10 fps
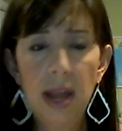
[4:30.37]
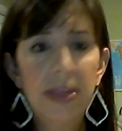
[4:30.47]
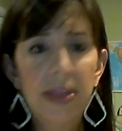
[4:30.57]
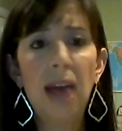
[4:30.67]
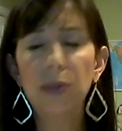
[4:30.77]

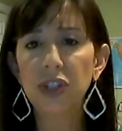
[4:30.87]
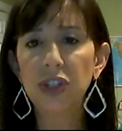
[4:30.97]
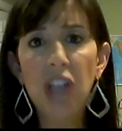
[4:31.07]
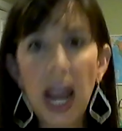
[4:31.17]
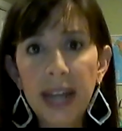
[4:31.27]
That I was
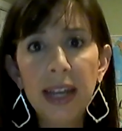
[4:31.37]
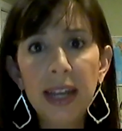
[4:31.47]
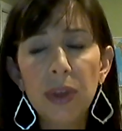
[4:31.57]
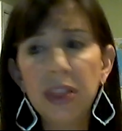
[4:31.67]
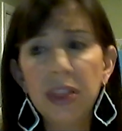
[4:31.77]
shining
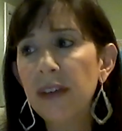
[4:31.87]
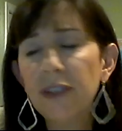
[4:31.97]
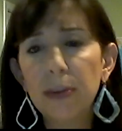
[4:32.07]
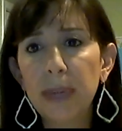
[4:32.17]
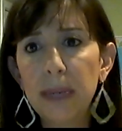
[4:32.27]
with love
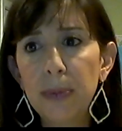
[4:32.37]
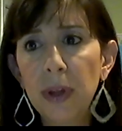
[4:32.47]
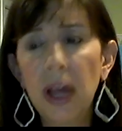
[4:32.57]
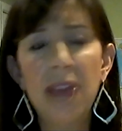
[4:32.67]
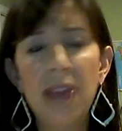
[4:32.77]
for
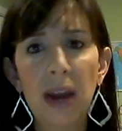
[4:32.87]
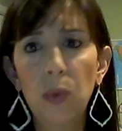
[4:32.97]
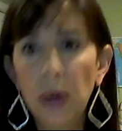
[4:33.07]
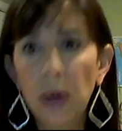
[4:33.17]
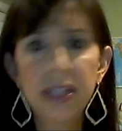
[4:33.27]
people and that I
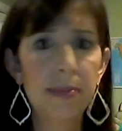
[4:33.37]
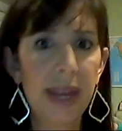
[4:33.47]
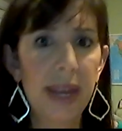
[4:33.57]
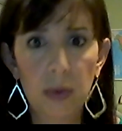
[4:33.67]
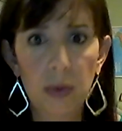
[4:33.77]
wanted to
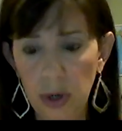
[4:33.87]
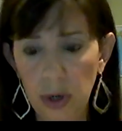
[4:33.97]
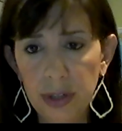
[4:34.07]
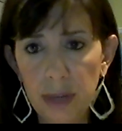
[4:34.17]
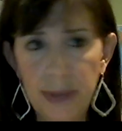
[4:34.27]
make the
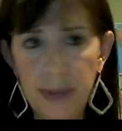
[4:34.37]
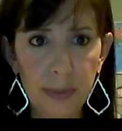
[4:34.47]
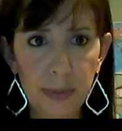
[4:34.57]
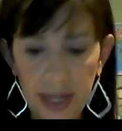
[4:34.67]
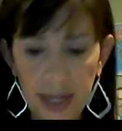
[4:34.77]
world a better
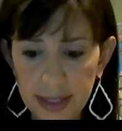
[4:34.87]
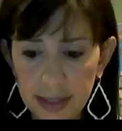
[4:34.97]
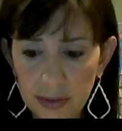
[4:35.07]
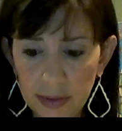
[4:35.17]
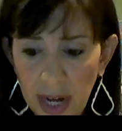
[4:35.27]

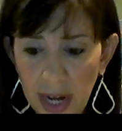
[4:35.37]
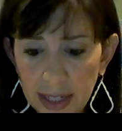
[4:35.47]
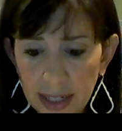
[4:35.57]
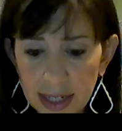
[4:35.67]
place, right?